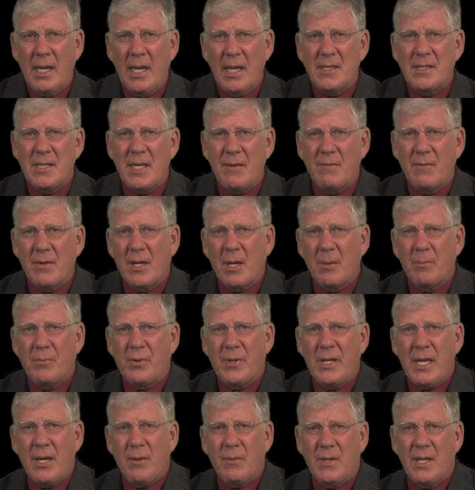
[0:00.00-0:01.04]
It's even
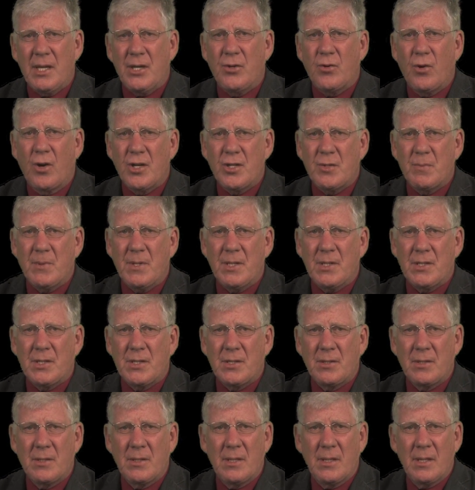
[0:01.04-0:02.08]
complete with
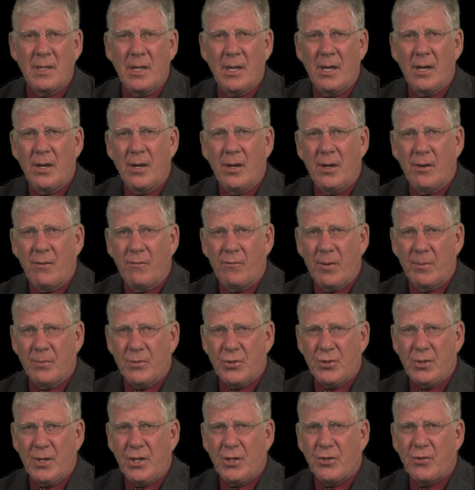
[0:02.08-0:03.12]
endorsements from
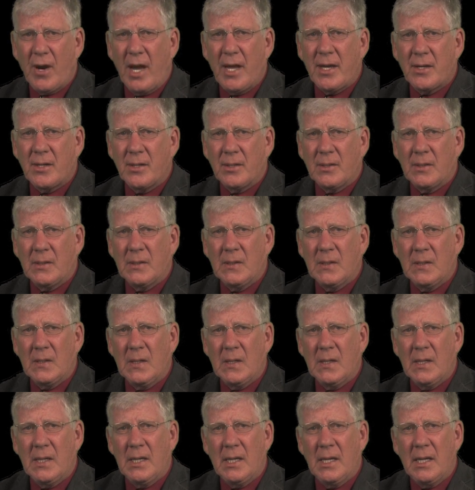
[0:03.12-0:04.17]
Judy Trikel,
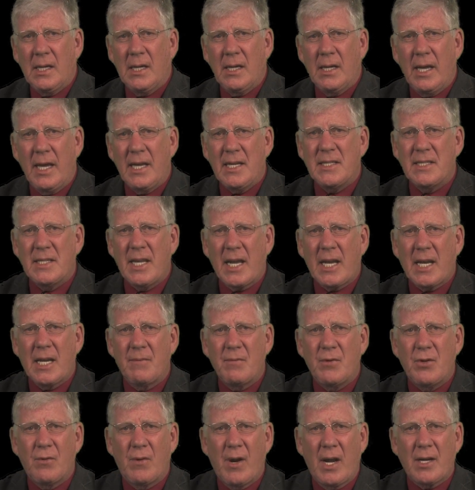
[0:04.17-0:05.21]

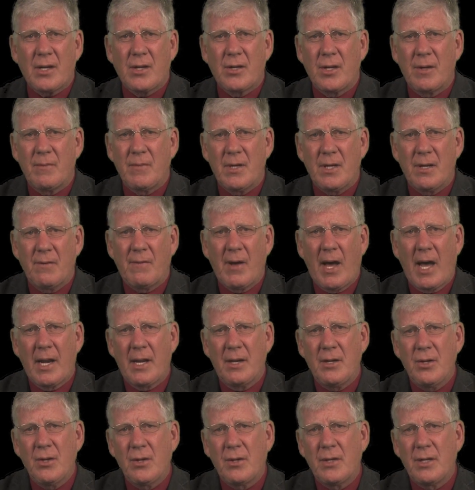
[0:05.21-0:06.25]
Executive Director of the
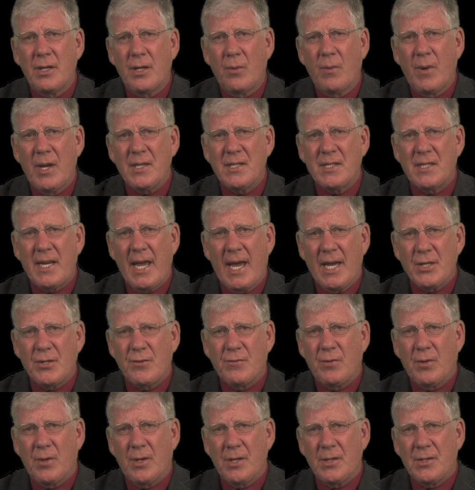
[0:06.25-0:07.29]
Nevada Nuclear Waste
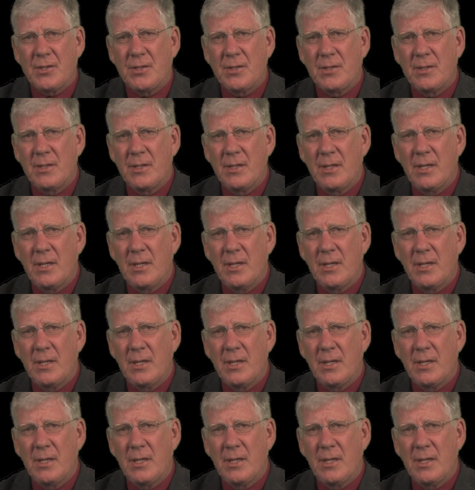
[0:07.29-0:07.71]
Task Force,